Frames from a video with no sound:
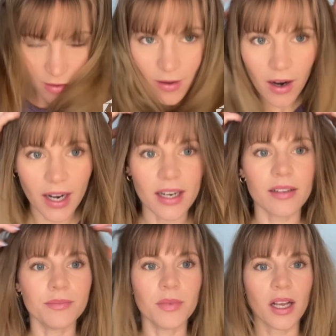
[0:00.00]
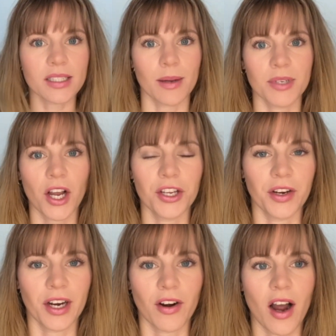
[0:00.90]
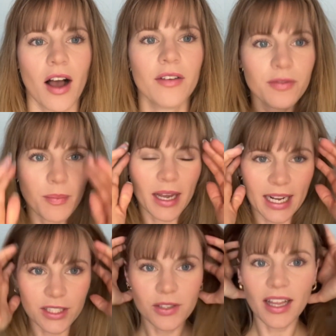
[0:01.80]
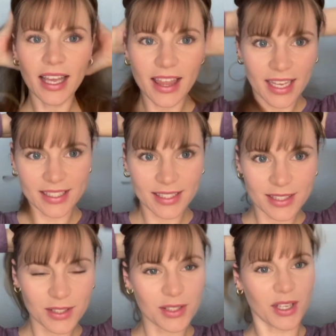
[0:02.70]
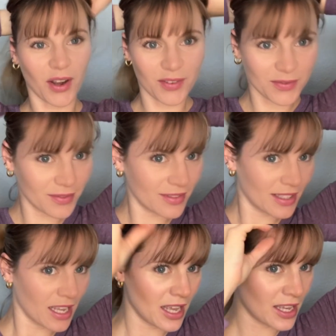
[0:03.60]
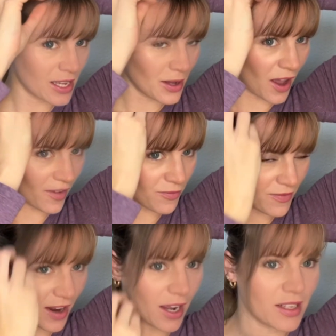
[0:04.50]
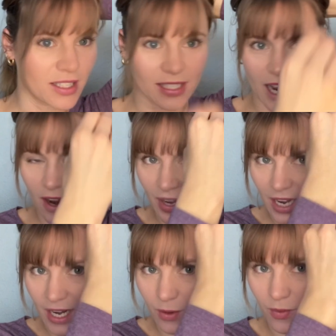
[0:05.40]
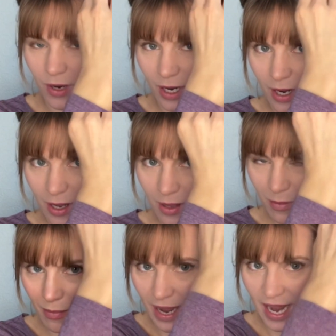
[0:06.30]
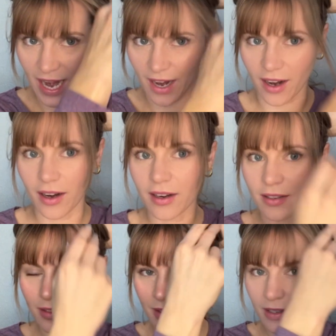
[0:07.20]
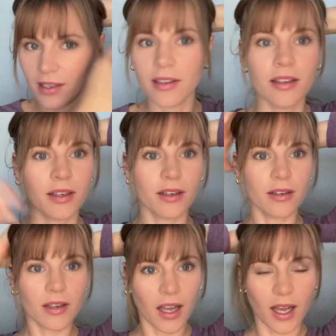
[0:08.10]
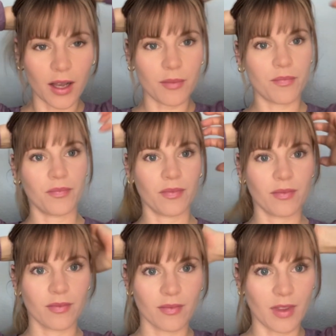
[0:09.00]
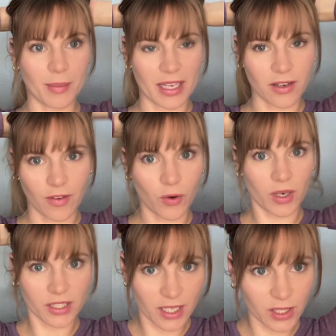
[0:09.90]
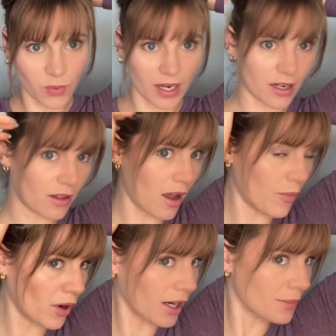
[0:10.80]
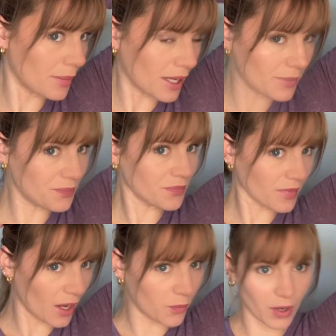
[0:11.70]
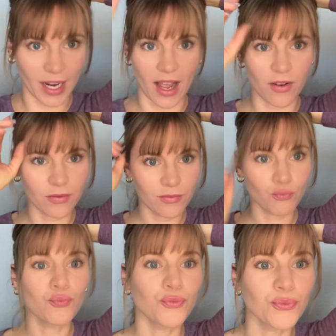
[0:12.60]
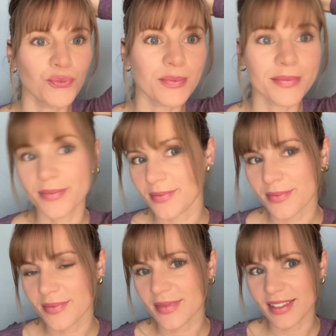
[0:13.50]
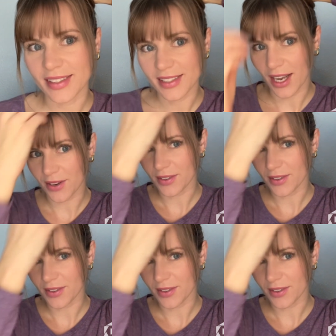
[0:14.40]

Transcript: all right, I'll stop talking your ear off, but I do like this. So this is how I kind of wore my hair. I mean, of course I sweated a lot more, but it didn't work out. So